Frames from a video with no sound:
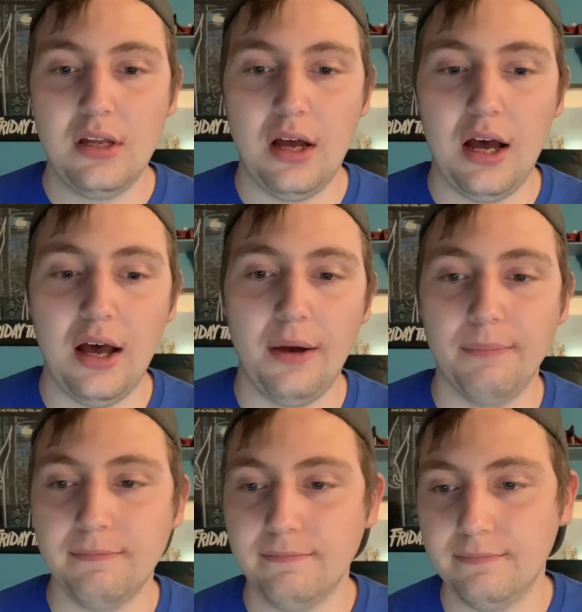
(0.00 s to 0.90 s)

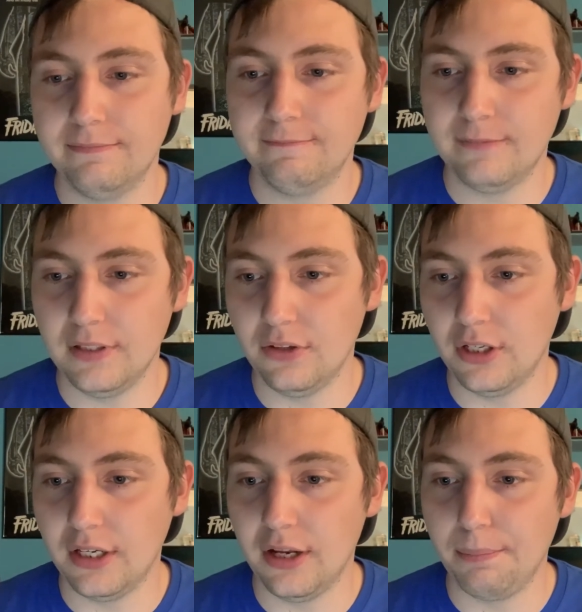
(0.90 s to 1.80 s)
Look
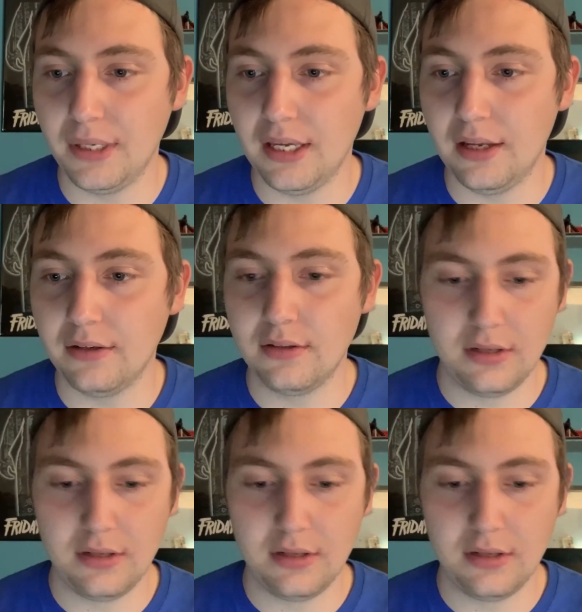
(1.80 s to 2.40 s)
it up again.